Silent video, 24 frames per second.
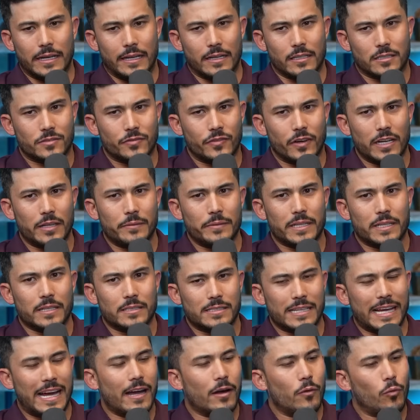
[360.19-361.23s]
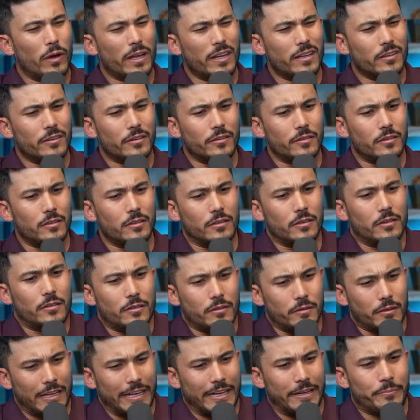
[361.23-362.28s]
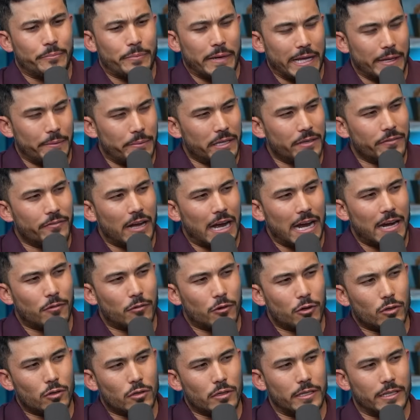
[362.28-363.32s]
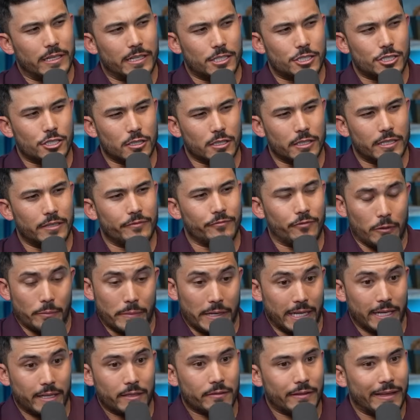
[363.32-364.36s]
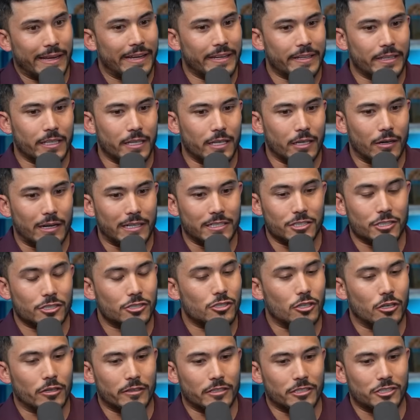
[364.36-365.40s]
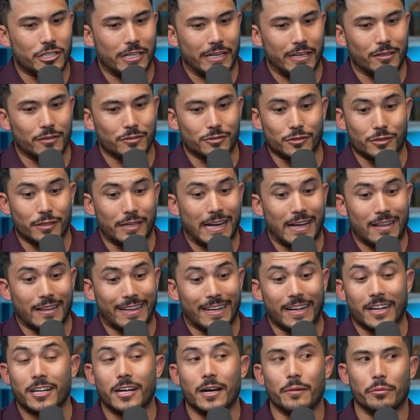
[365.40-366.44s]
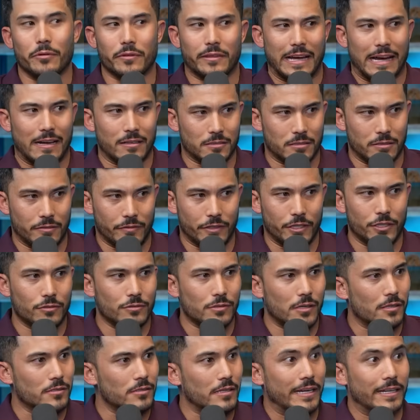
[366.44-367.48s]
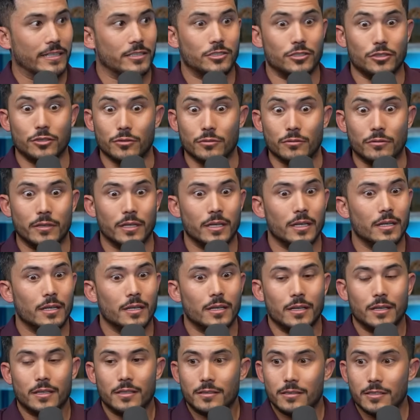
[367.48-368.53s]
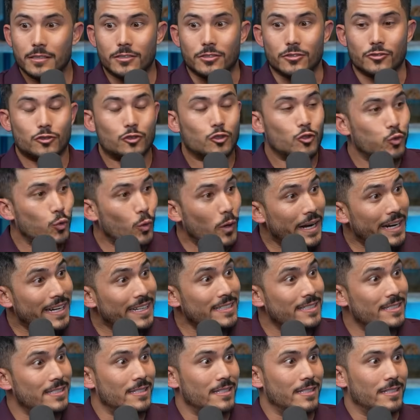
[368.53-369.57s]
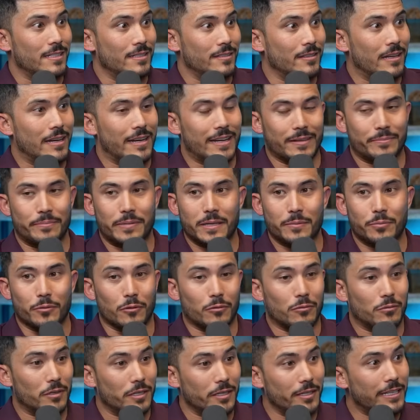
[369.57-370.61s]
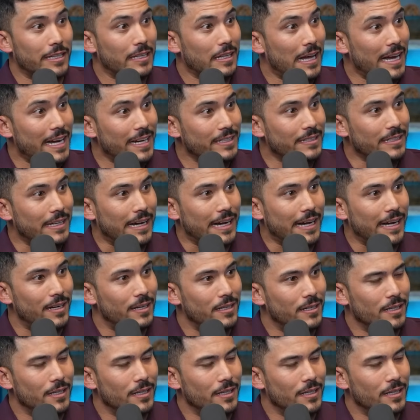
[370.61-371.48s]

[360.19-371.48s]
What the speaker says: it's funny because, it went like baby viral initially for me. Like, I just started the channel, so it got like a couple thousand views. I was like, dude, this is crazy. Like, people really like that.